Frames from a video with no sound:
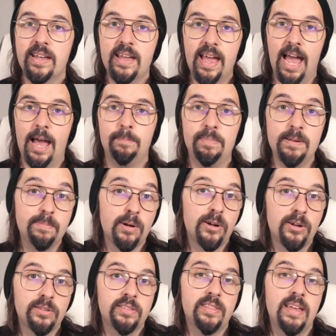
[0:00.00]
Happy
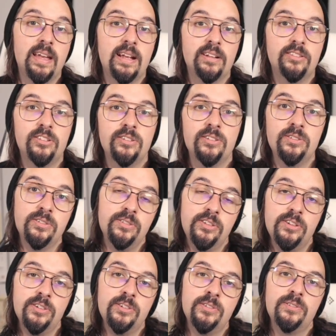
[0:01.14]
birthday to
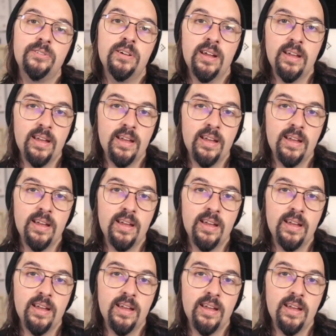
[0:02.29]
you.